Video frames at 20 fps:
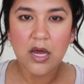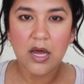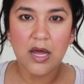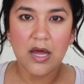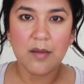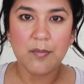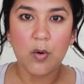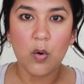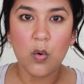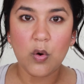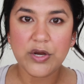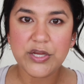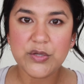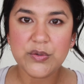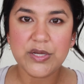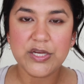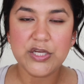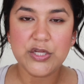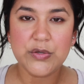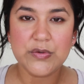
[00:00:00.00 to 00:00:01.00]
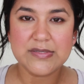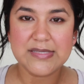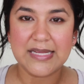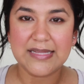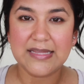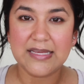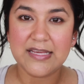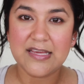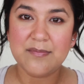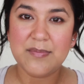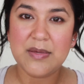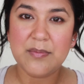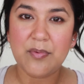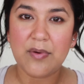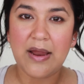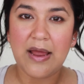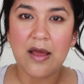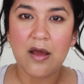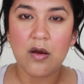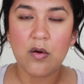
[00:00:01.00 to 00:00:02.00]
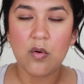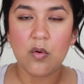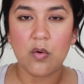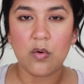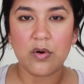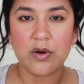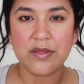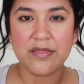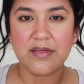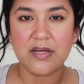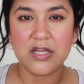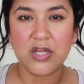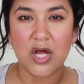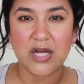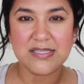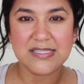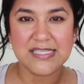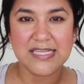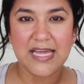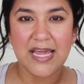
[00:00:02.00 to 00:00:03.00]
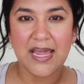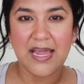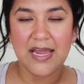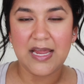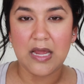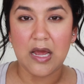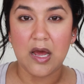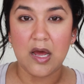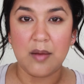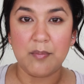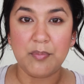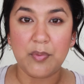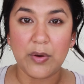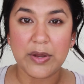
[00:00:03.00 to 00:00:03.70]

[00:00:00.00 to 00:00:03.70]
um, or you can use like the Gimme Brow or the Glossier um,